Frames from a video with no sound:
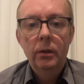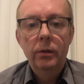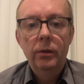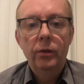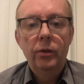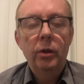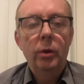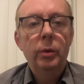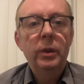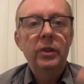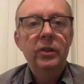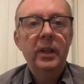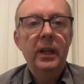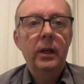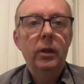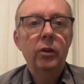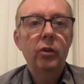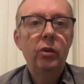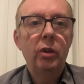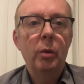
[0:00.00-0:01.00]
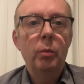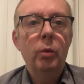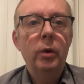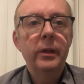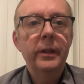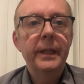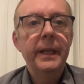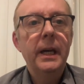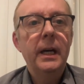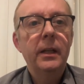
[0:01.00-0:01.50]
So we tell
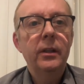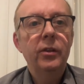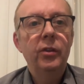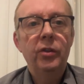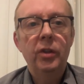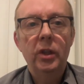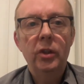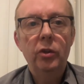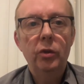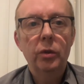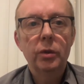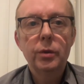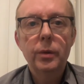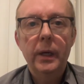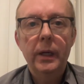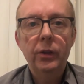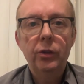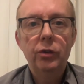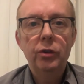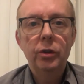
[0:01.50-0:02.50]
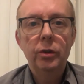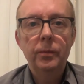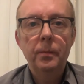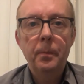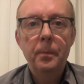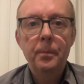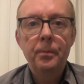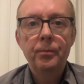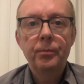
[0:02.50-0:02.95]
someone the answer to a question.